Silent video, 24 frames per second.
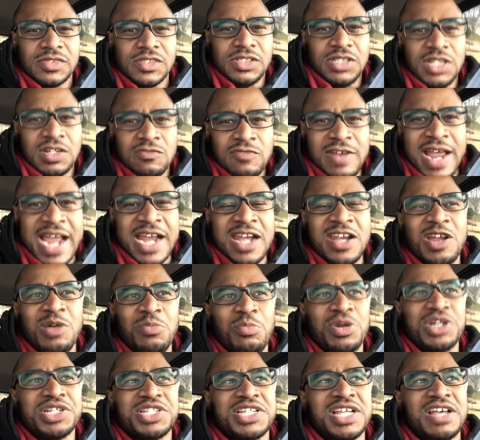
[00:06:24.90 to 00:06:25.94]
You're ranked
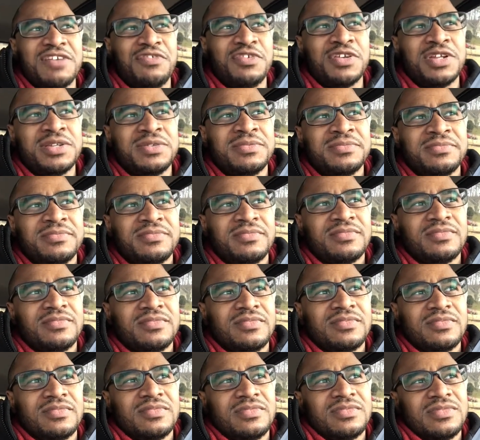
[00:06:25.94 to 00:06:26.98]
number seven.
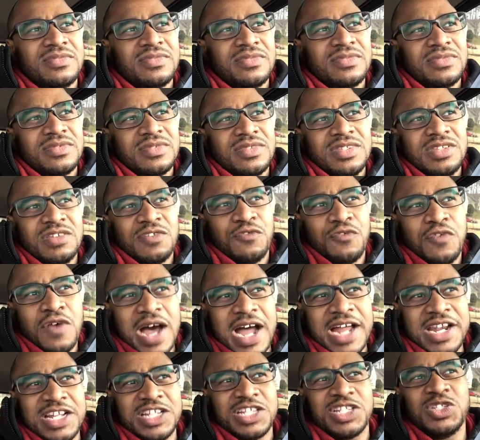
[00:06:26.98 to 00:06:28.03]
You
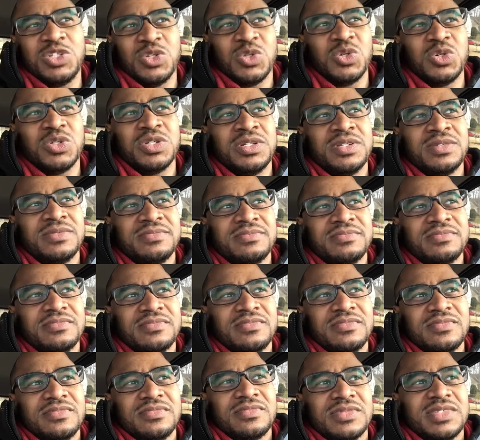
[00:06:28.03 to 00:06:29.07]
fought this dude.
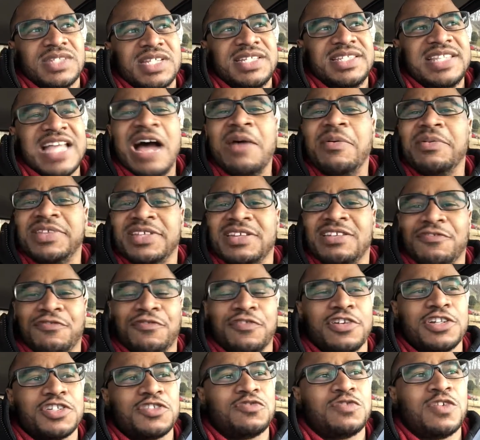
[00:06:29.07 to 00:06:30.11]
He dominated the
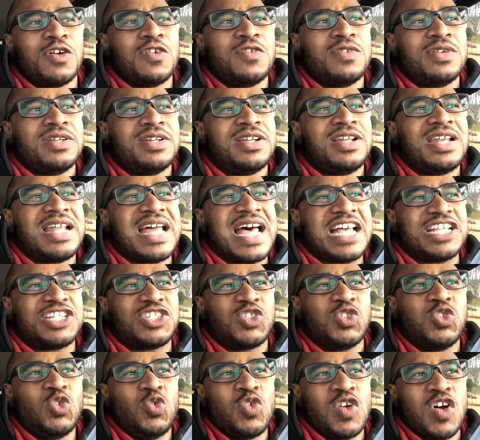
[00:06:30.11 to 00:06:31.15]
first round. The last
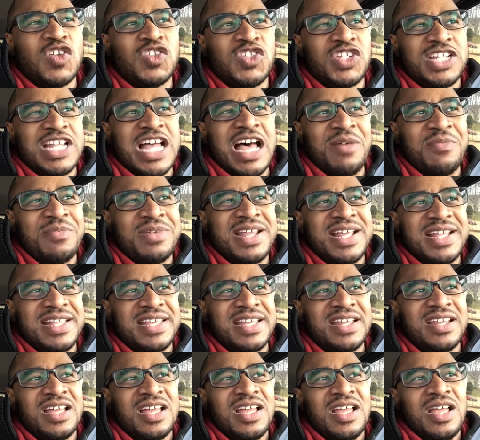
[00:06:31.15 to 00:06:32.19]
two rounds you
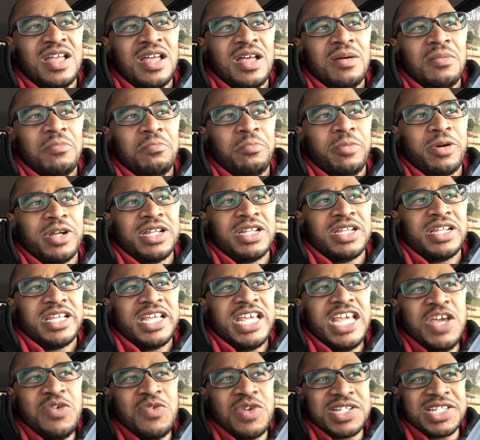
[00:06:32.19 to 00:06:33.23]
dominated. But
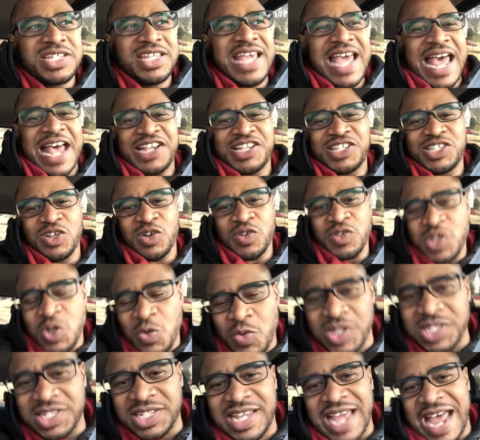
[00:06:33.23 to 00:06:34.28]
he was gassed out. You
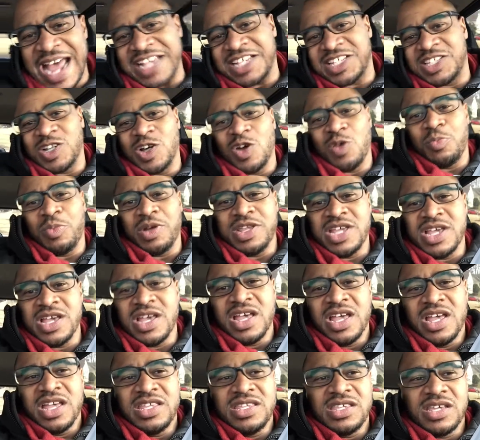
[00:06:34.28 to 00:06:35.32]
was gassed out. But you
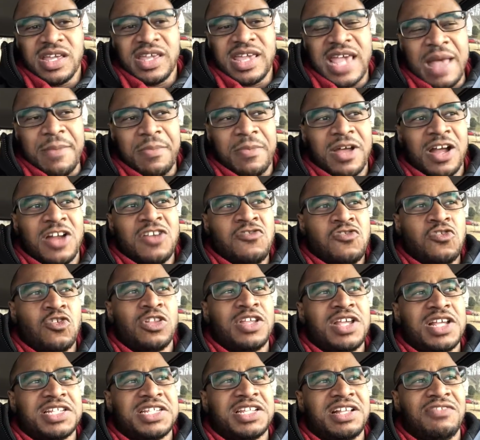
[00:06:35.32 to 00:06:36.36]
kept
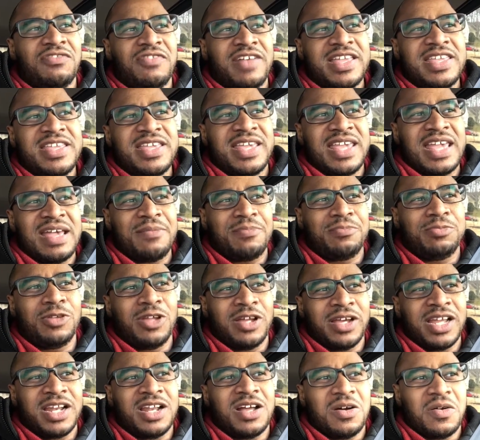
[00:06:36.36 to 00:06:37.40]
controlling yourself and you kept
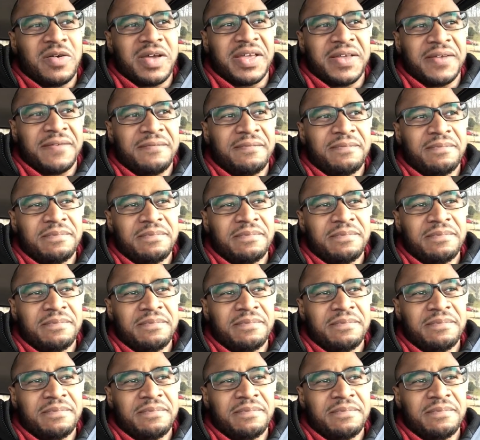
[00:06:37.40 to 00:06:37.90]
plugging away.